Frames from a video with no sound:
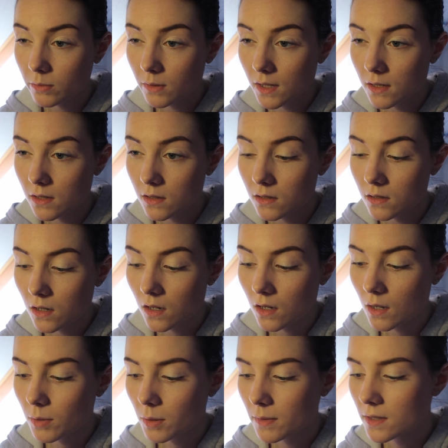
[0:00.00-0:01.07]
probably start,
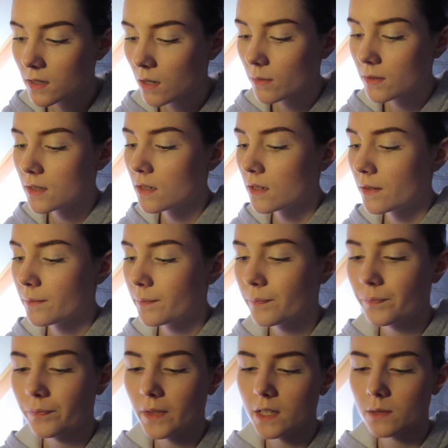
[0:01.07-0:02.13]
I'll probably start with the
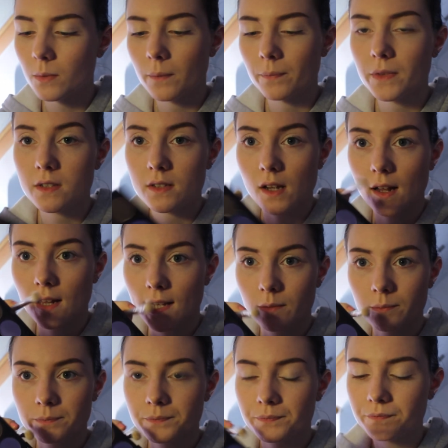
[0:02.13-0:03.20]
this one, the
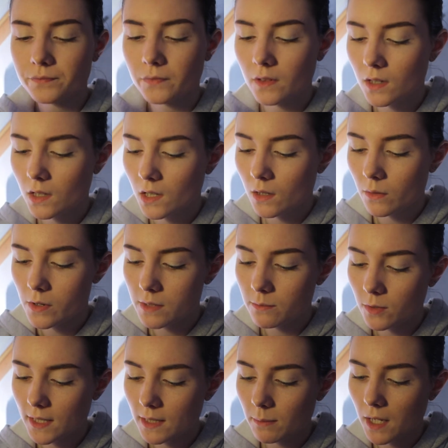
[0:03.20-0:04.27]
styling, which is
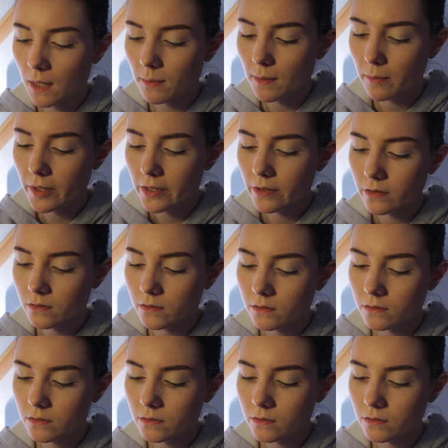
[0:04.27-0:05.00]
more like the purpley blue.